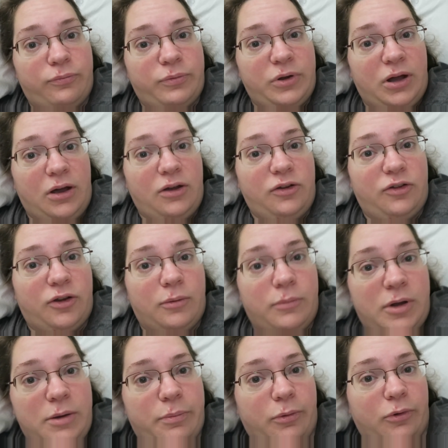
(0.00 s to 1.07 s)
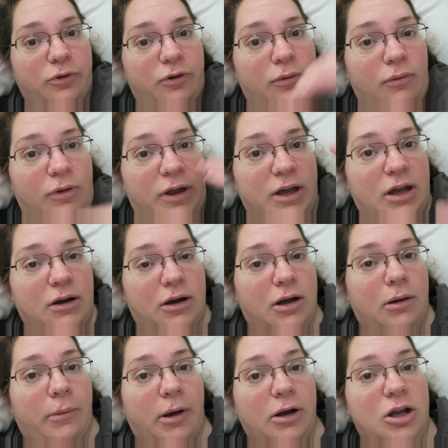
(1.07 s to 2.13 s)
because some people don't like
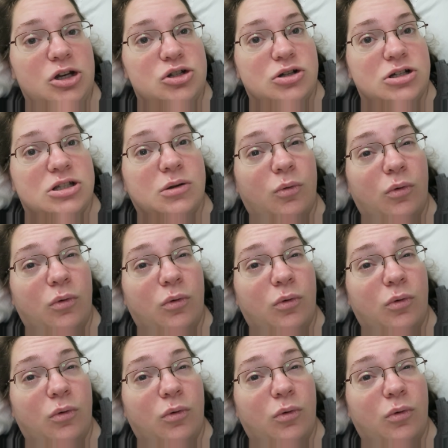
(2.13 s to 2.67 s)
hearing about injuries.